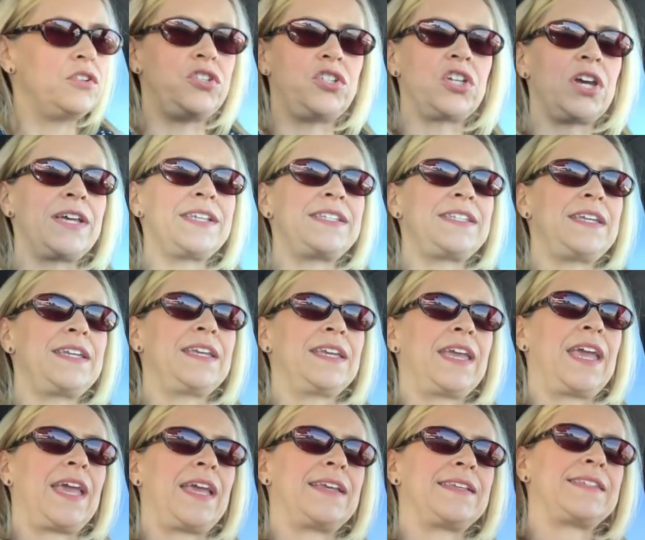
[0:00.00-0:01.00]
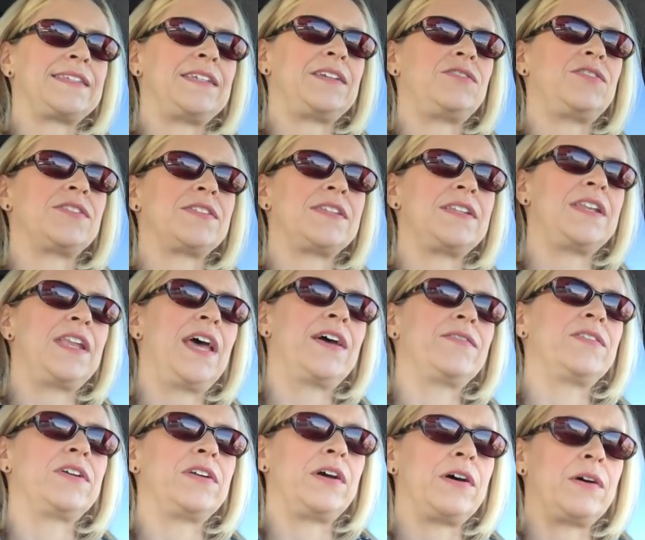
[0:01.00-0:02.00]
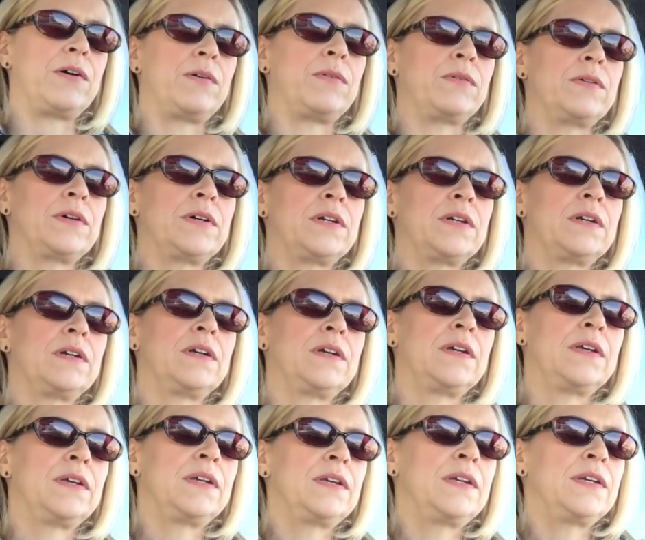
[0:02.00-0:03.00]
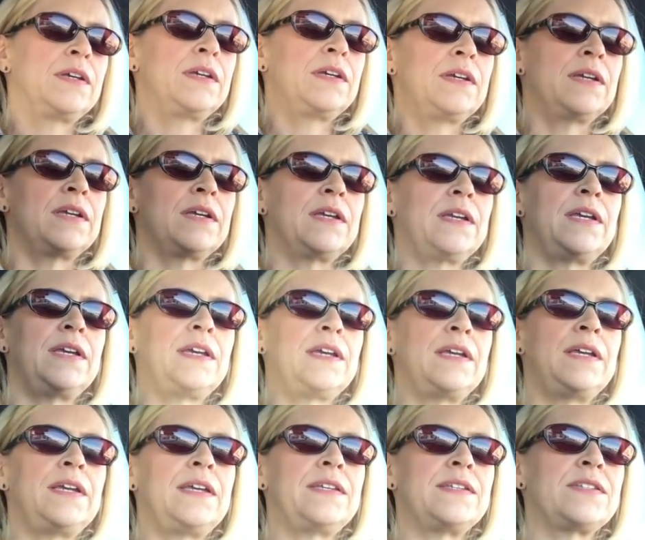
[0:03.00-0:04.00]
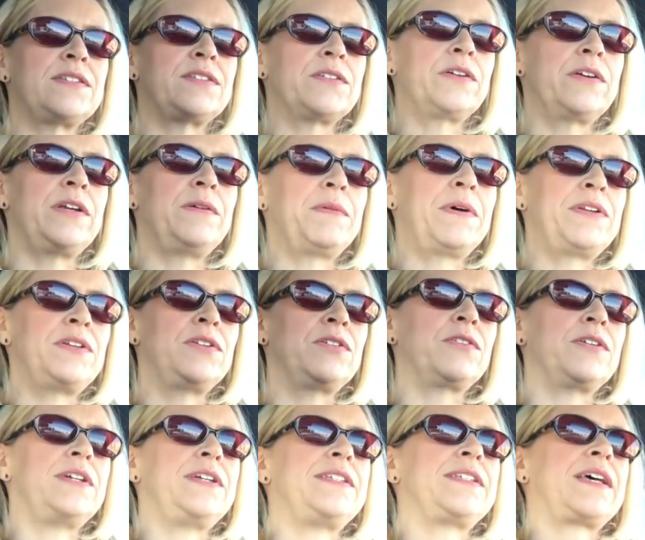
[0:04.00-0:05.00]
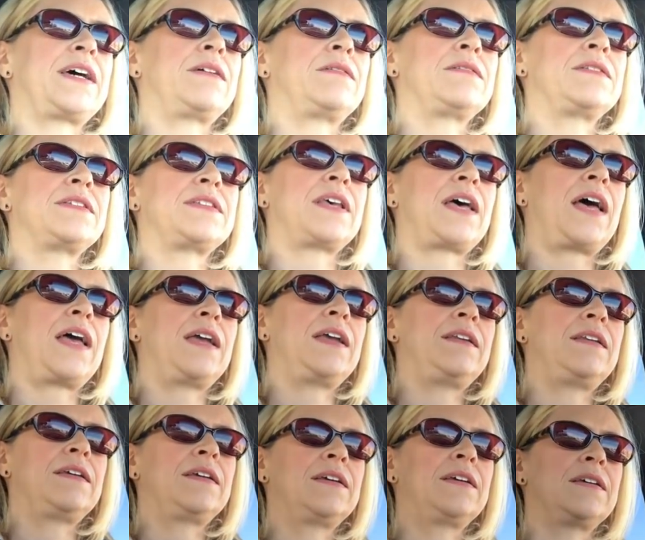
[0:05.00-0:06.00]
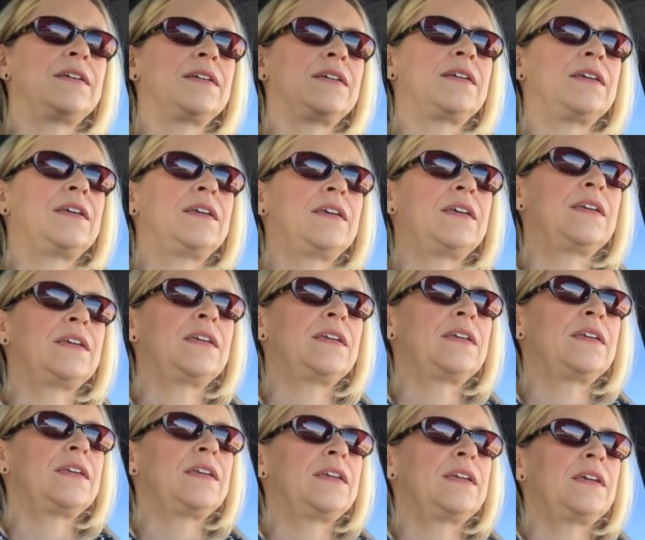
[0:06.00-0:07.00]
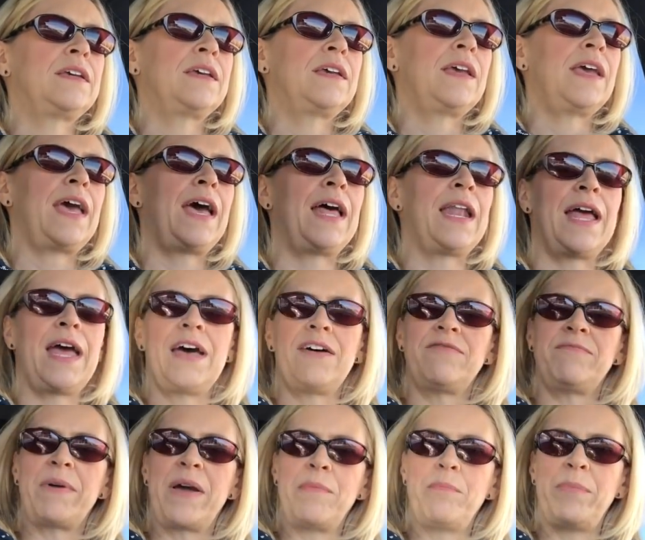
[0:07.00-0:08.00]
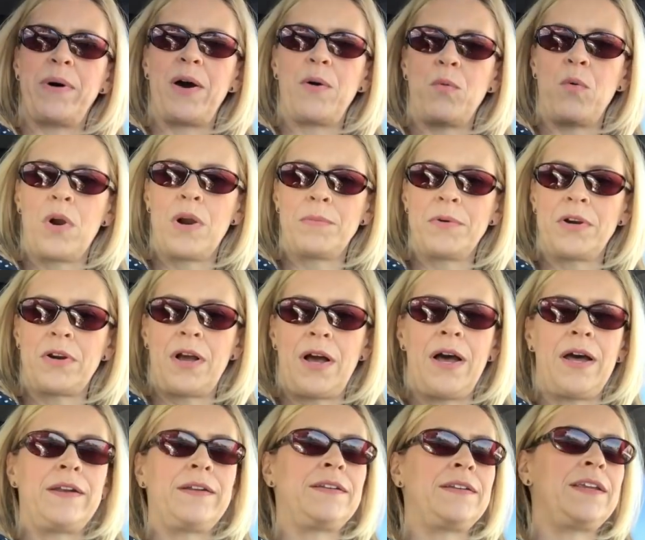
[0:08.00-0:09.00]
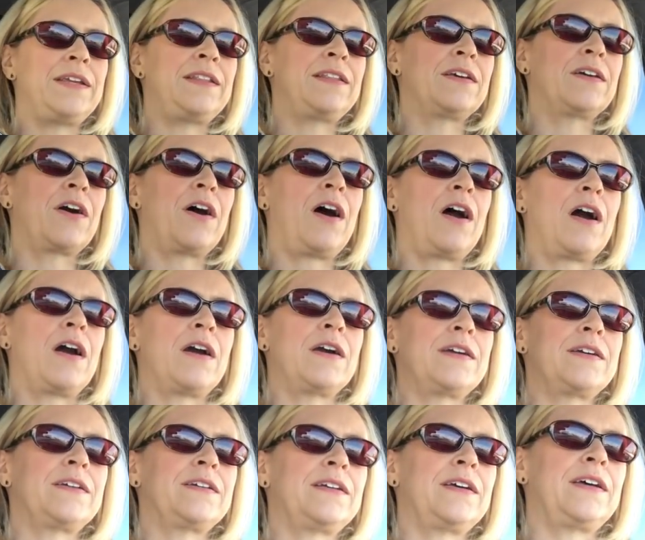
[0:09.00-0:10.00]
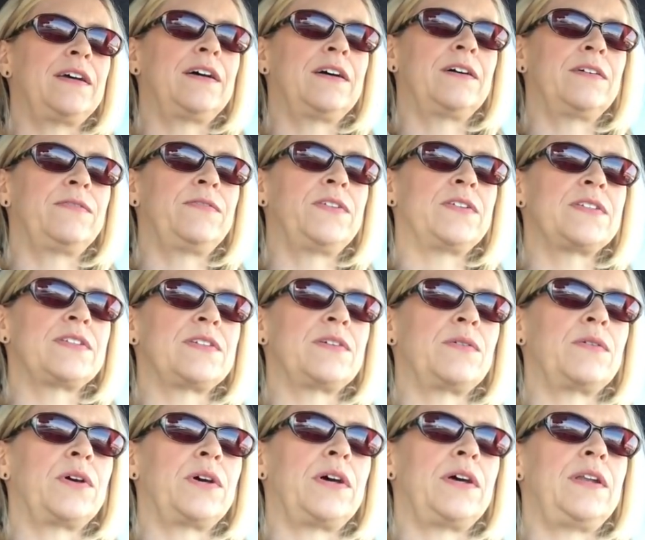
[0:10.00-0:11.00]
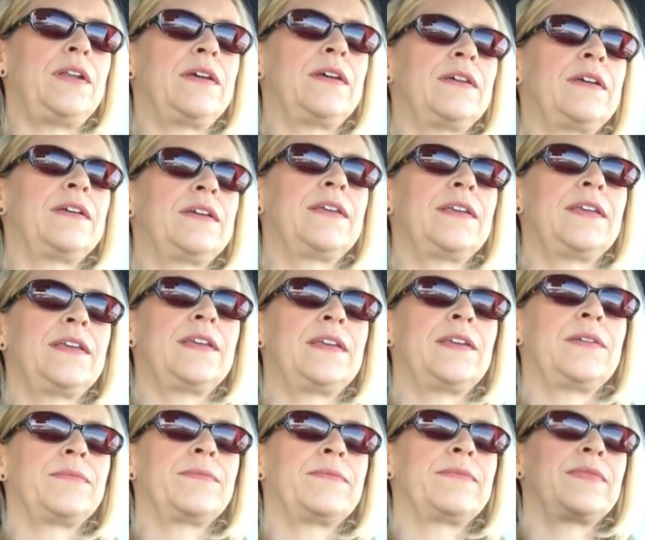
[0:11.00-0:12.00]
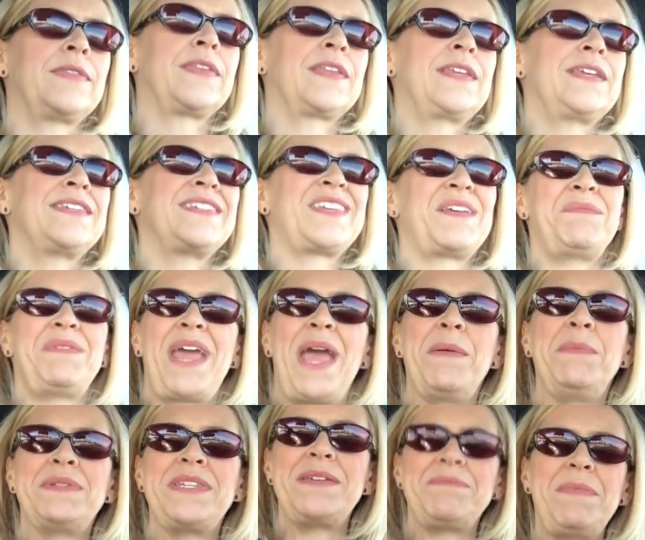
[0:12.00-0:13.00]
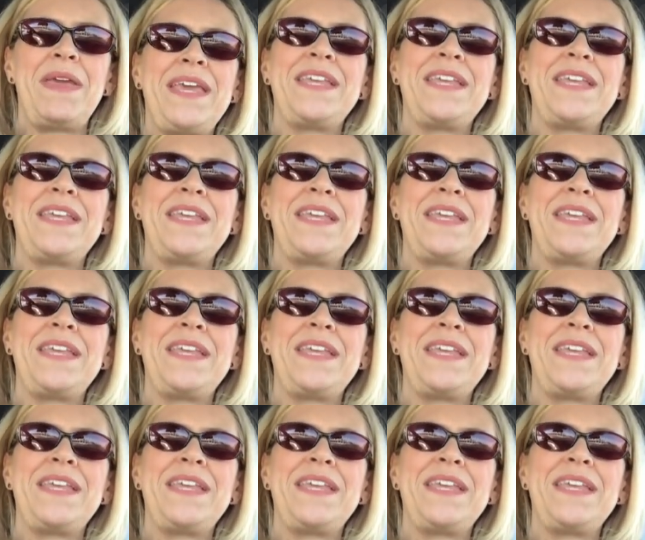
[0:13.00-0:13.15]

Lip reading: just in case. You just never know. It is 31 degrees outside. And I have my butt warmer on in the car. Oh, it feels so good. Sometimes it